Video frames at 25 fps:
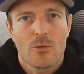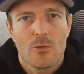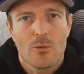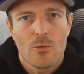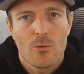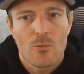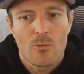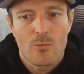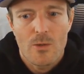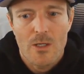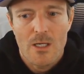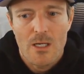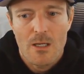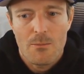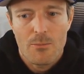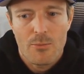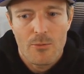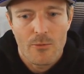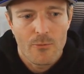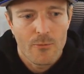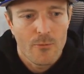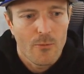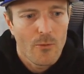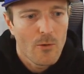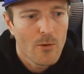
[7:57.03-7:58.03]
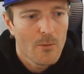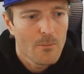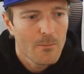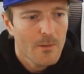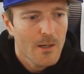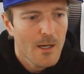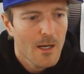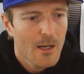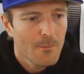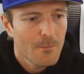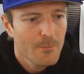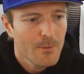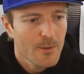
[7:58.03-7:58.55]
really perform
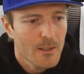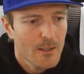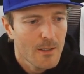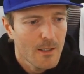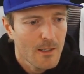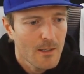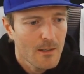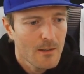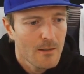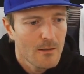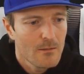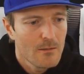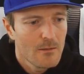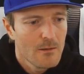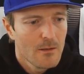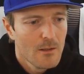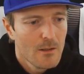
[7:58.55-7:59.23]
complicated